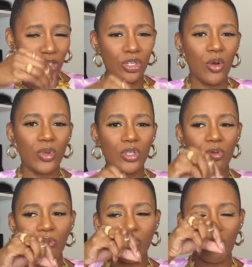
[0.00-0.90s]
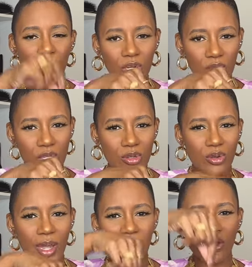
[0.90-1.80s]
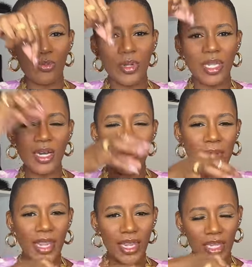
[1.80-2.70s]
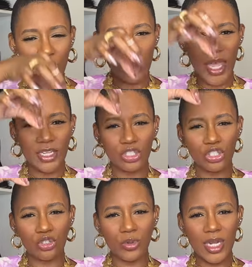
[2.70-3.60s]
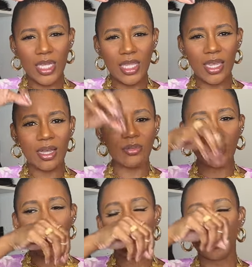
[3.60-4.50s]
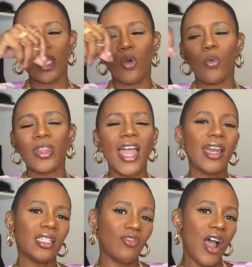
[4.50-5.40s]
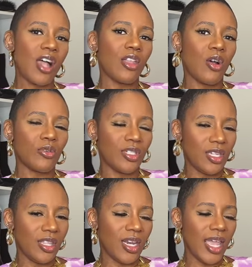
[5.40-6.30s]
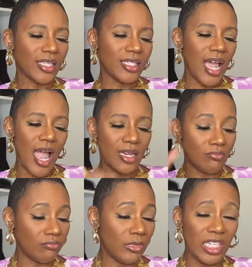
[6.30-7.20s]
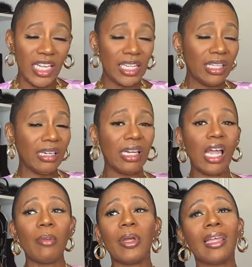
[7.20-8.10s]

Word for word: You know, when you put glue and then you pull it up and that little like string that comes up, well, that is followed to the next dot. Did they clean it up?